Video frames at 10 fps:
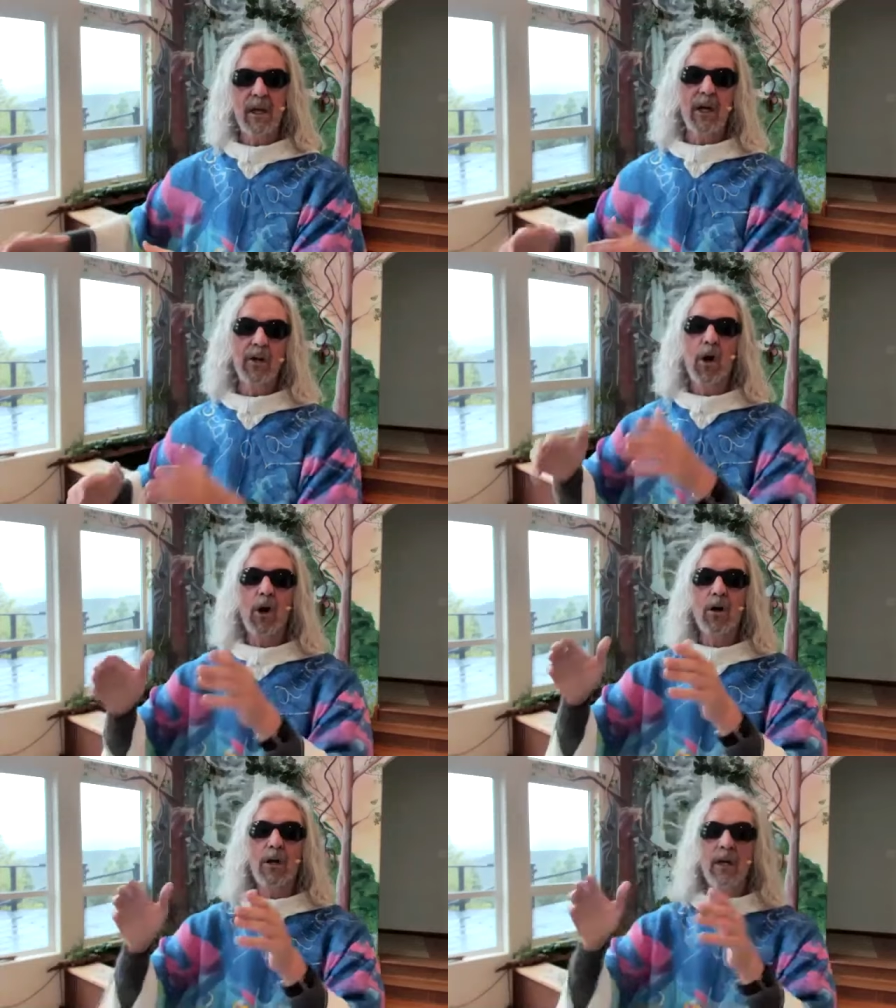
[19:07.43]

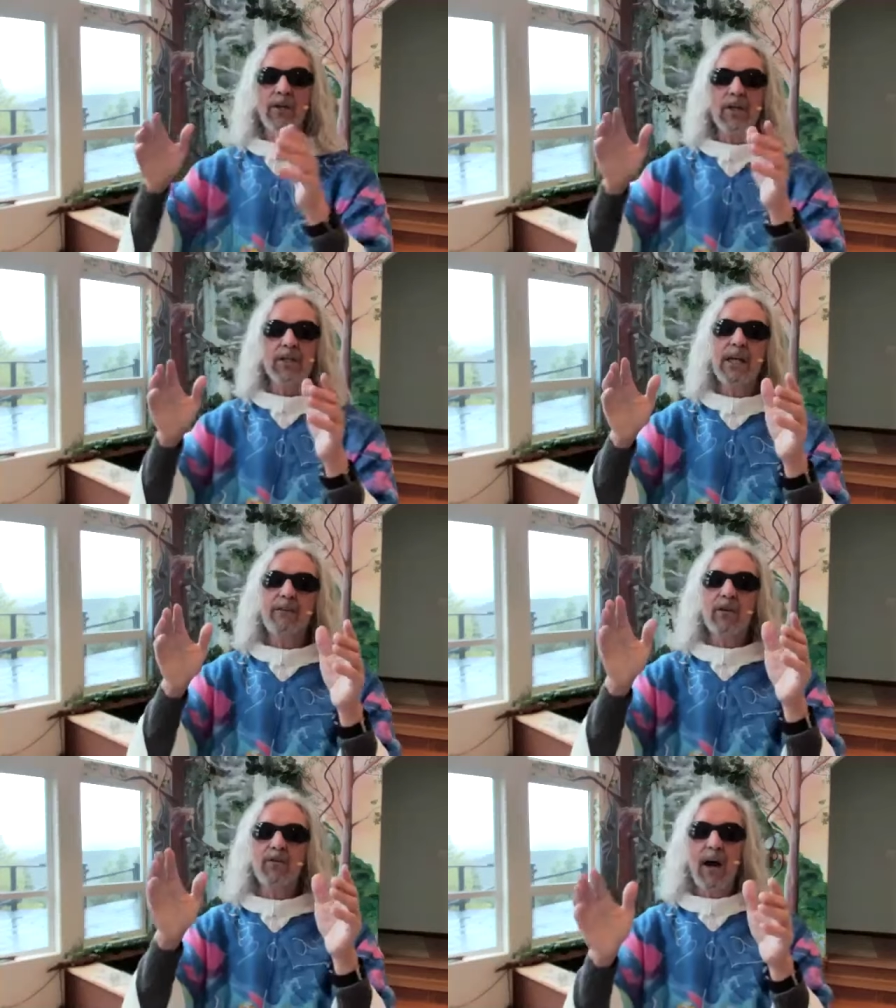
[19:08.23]
Nor does he have
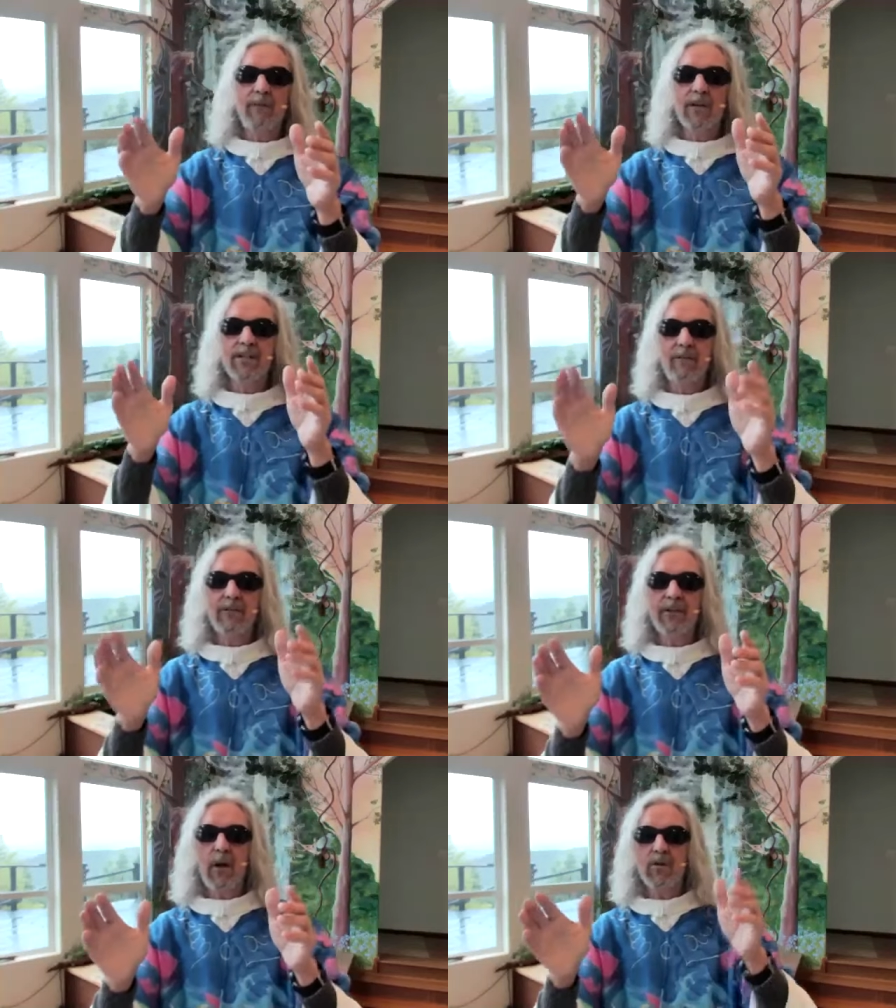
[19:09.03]
to travel
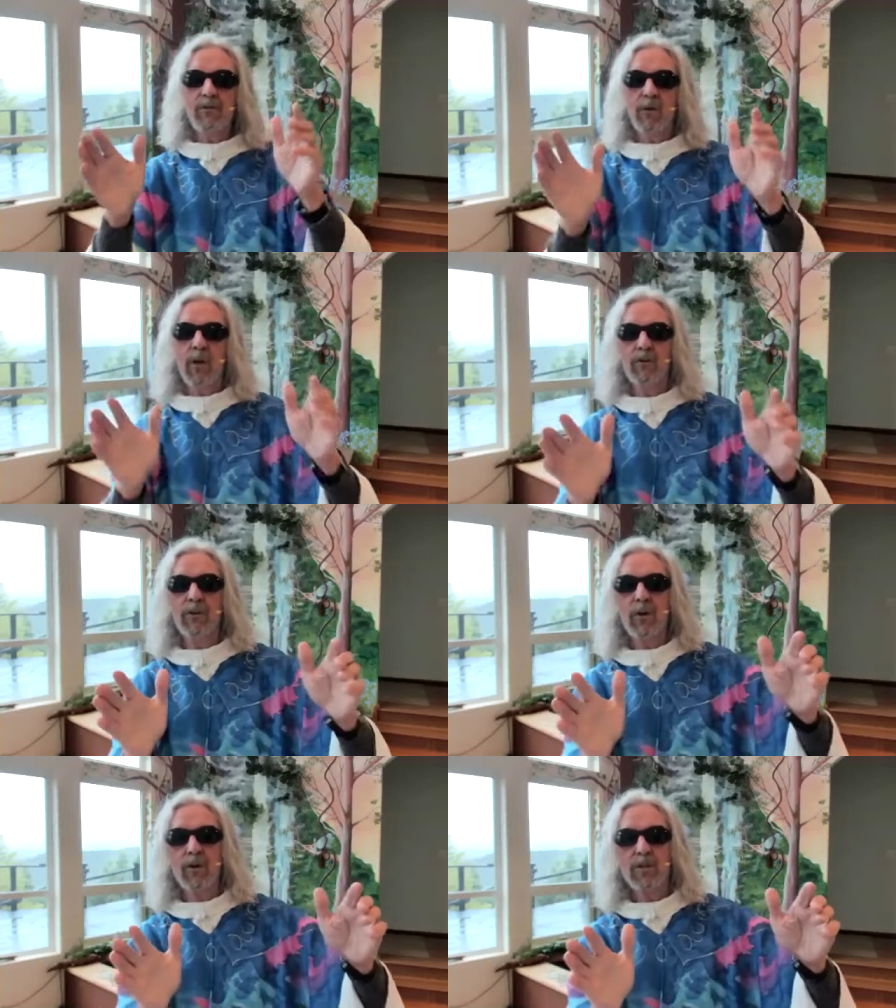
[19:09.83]

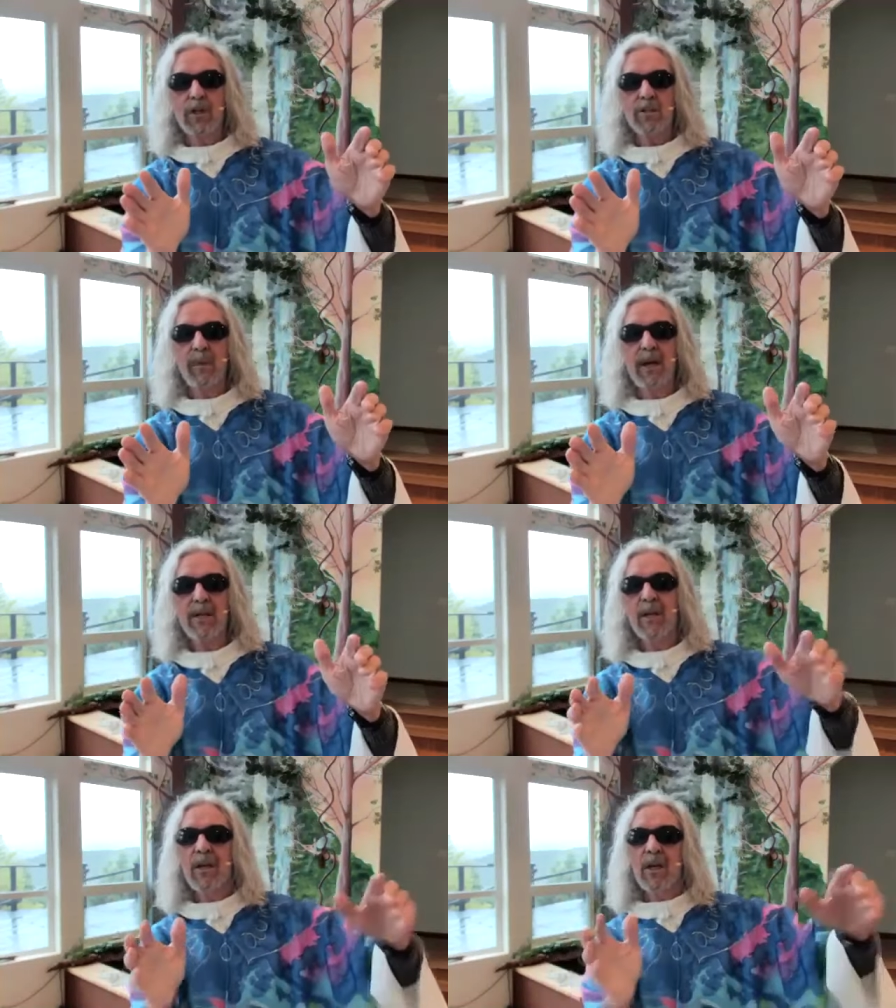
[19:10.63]
7,436 miles
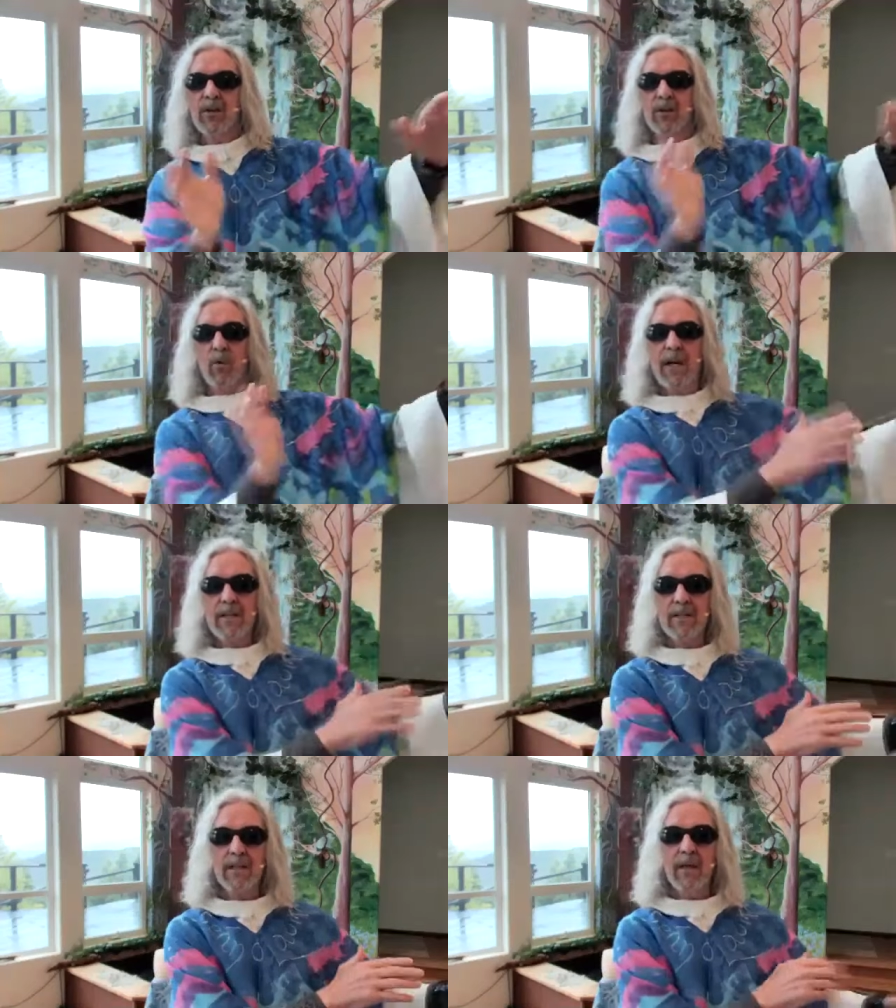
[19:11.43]
to the
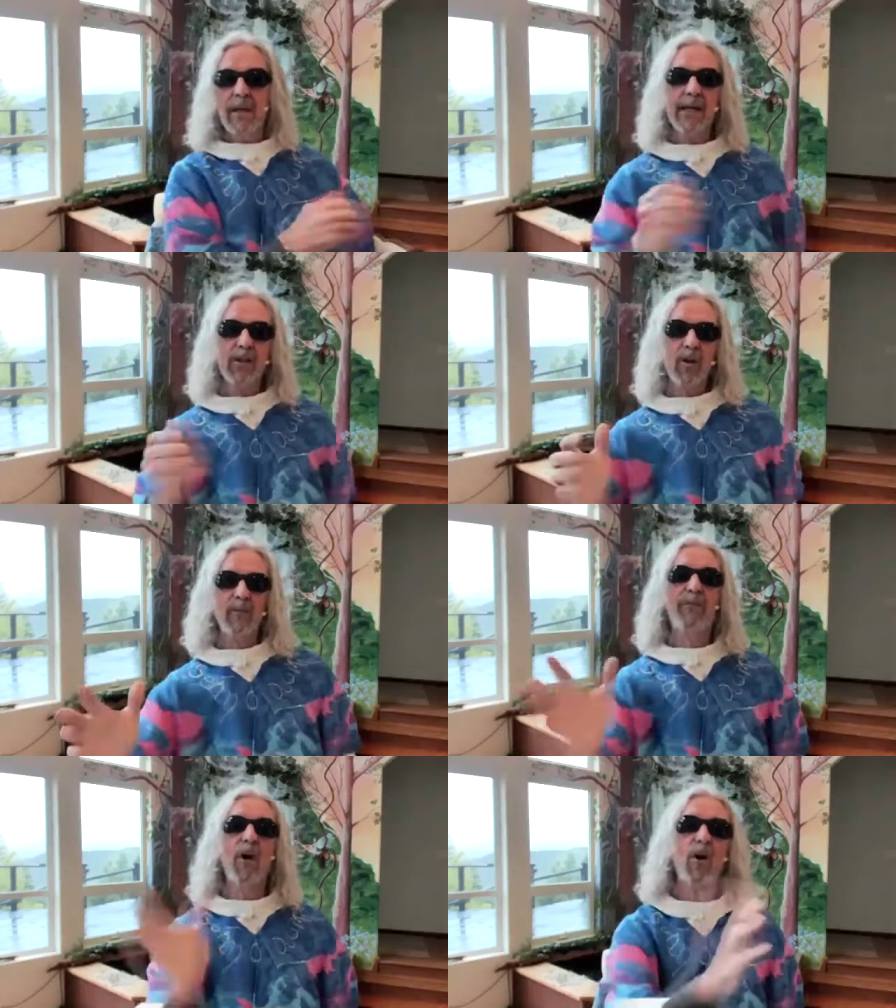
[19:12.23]
west and come
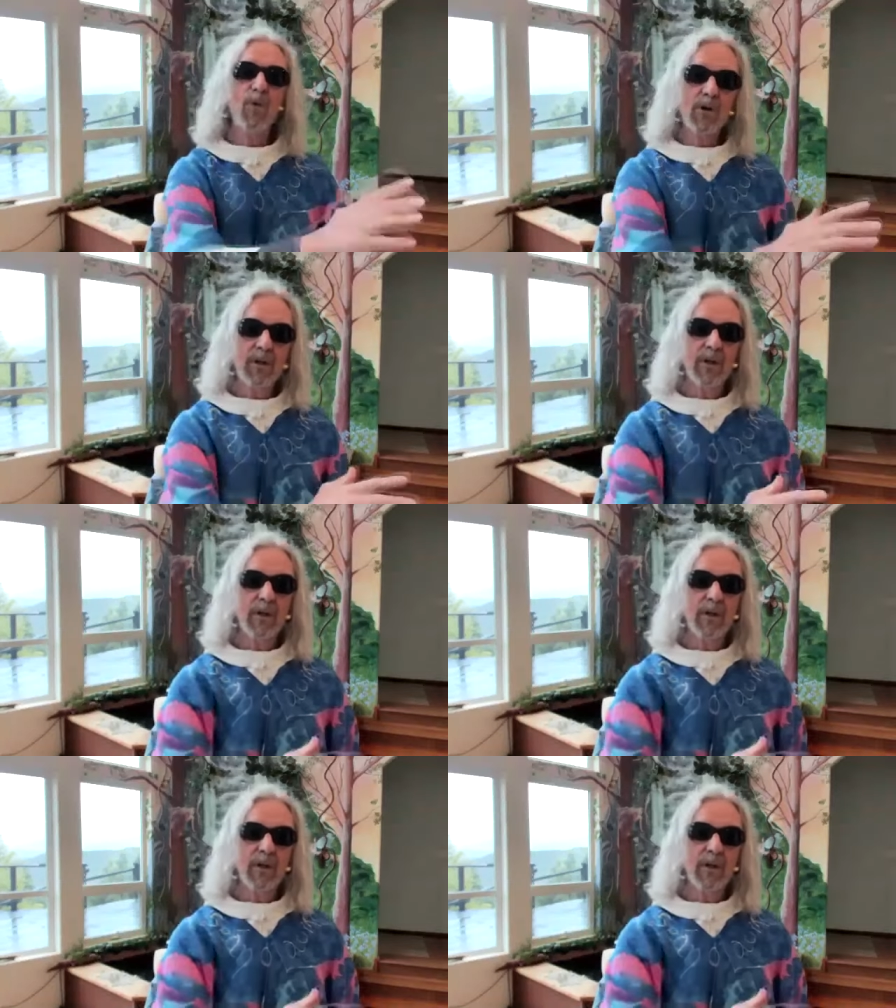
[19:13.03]
forward